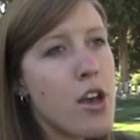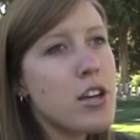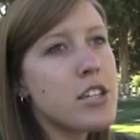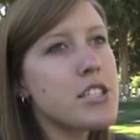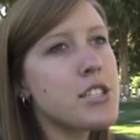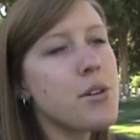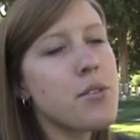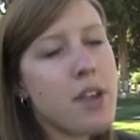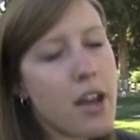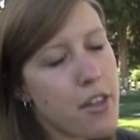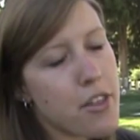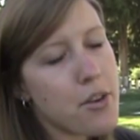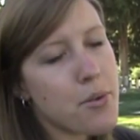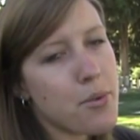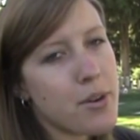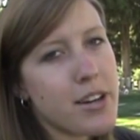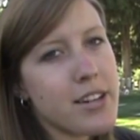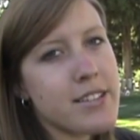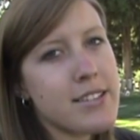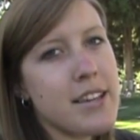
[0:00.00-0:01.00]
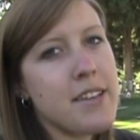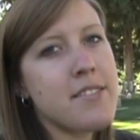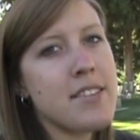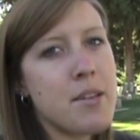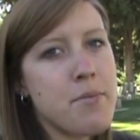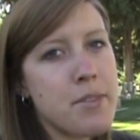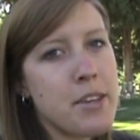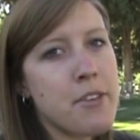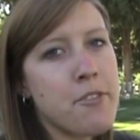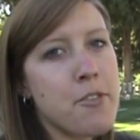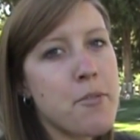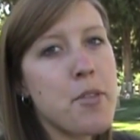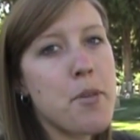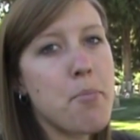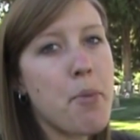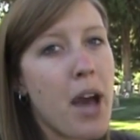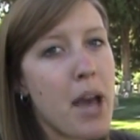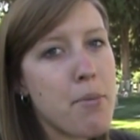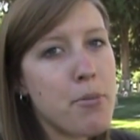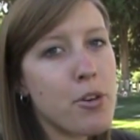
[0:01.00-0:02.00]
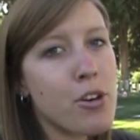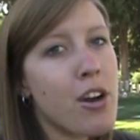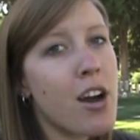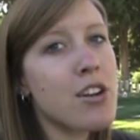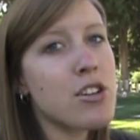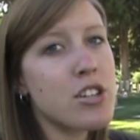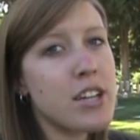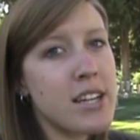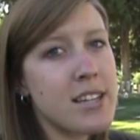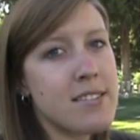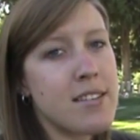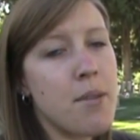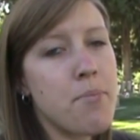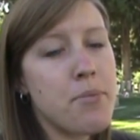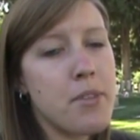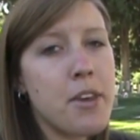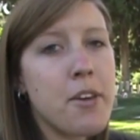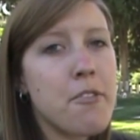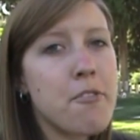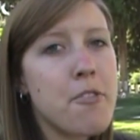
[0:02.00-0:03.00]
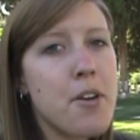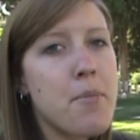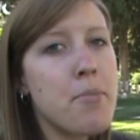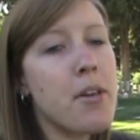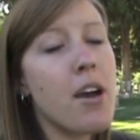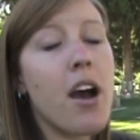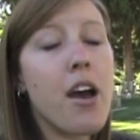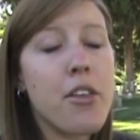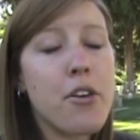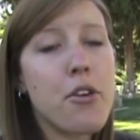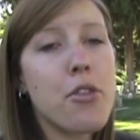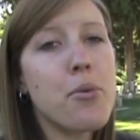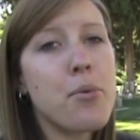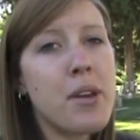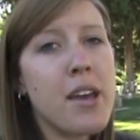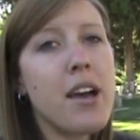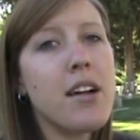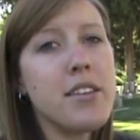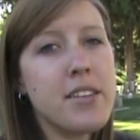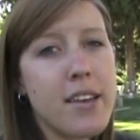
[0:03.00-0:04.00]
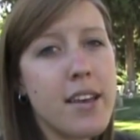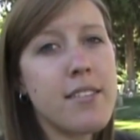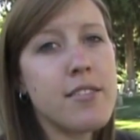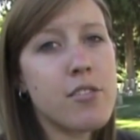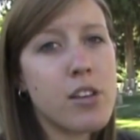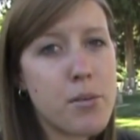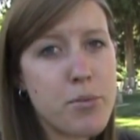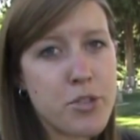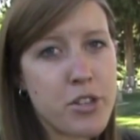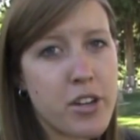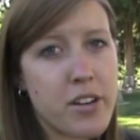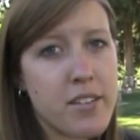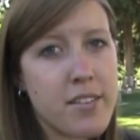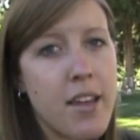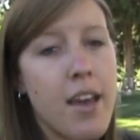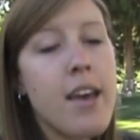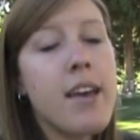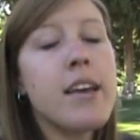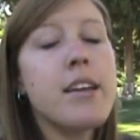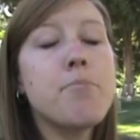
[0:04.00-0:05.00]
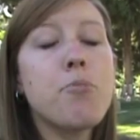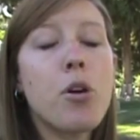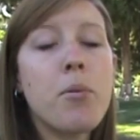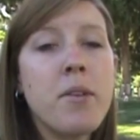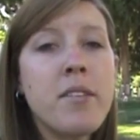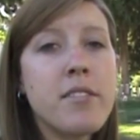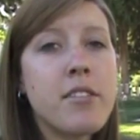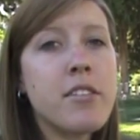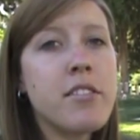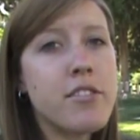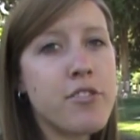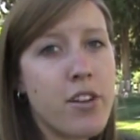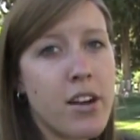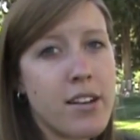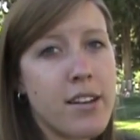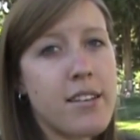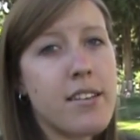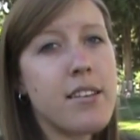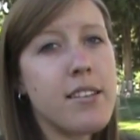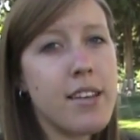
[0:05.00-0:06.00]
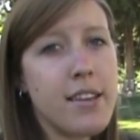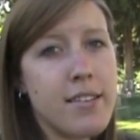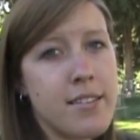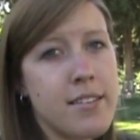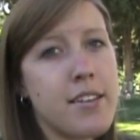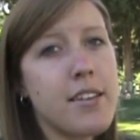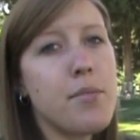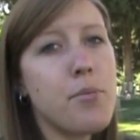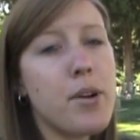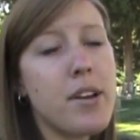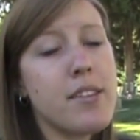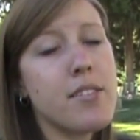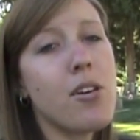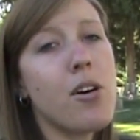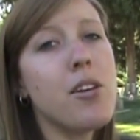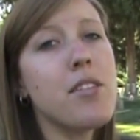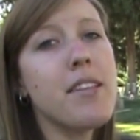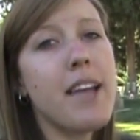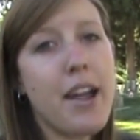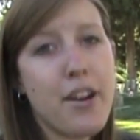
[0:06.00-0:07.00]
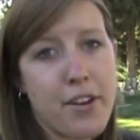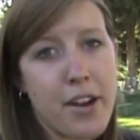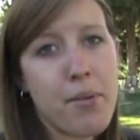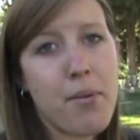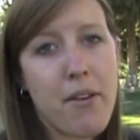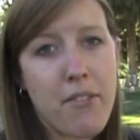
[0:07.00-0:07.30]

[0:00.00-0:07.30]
So in other words, if something from the Bible contradicts something from the other three LDS scriptures, Mormons are instructed to listen to what is called Latter-day